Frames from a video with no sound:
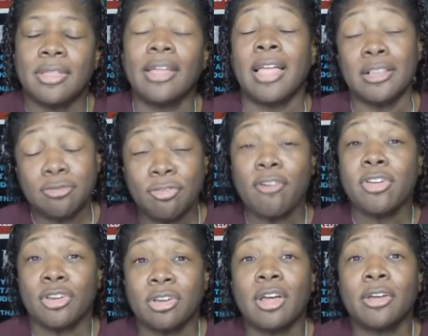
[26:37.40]
That's very
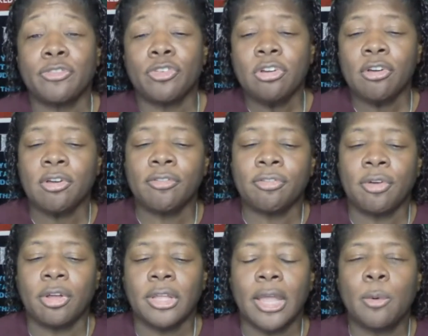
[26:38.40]
good. If you're
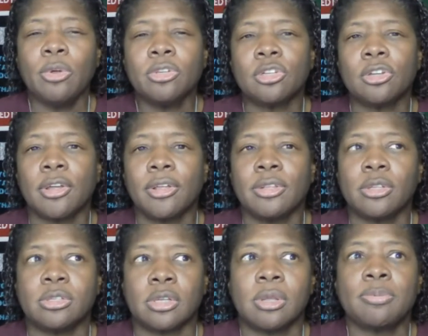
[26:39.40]
okay, once again,
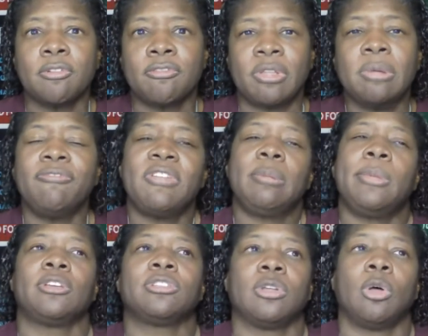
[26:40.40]
it's up to some
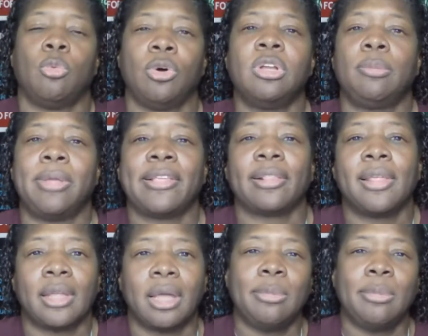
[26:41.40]
females don't want to be athletic.